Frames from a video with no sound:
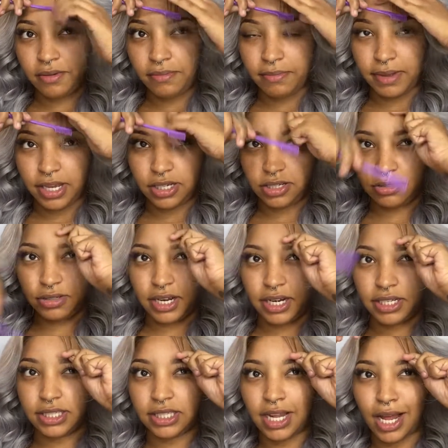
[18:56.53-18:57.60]
Make sure that
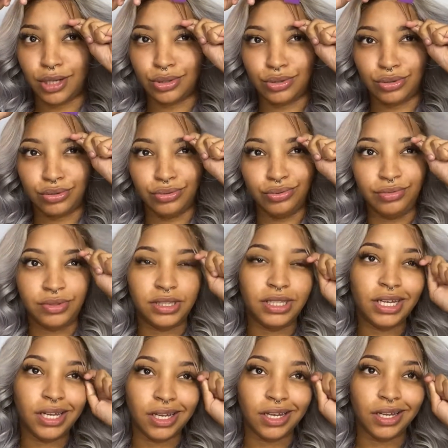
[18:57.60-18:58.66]
it's not too
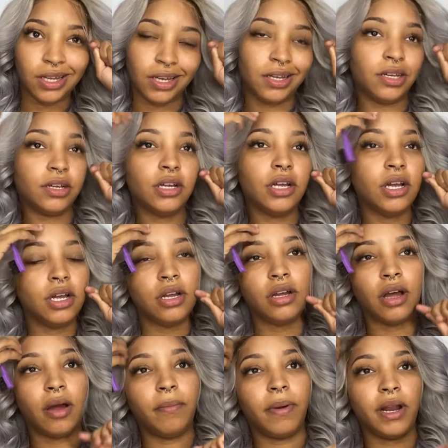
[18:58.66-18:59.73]
thick.
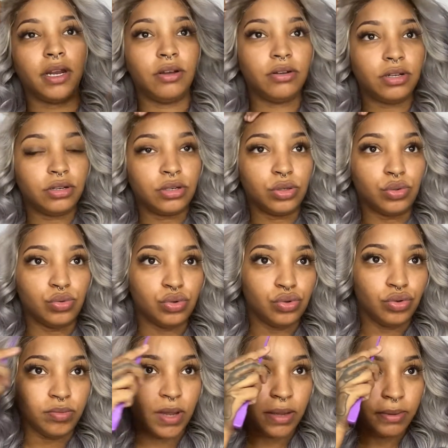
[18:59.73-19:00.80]
I'm probably only gonna do
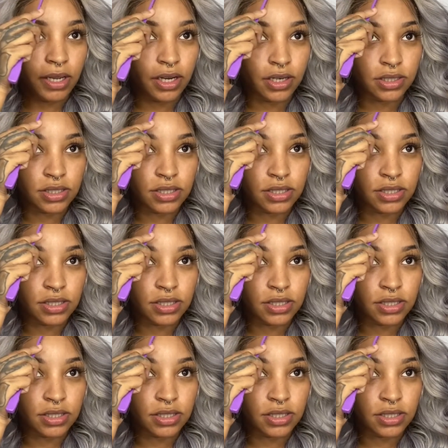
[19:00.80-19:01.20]
two baby hairs